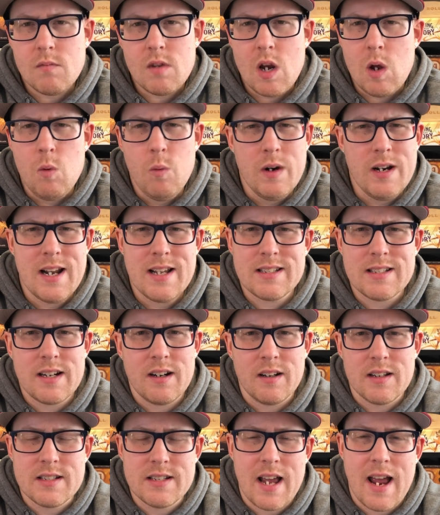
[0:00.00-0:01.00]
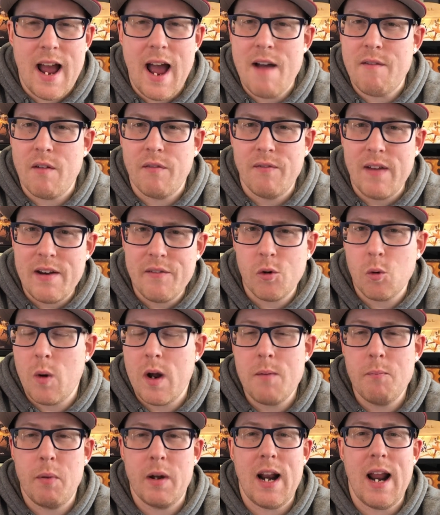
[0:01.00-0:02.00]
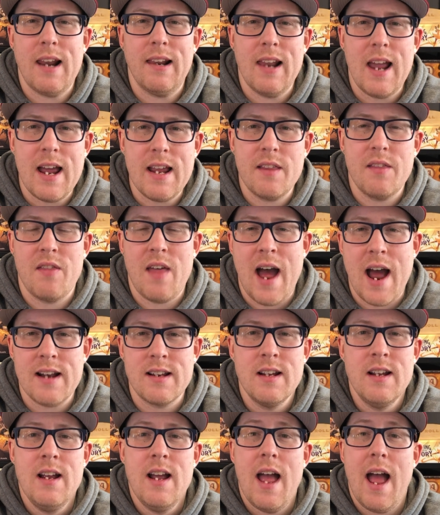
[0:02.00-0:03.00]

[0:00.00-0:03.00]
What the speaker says: Wouldn't necessarily say I have a favorite one, but I like that.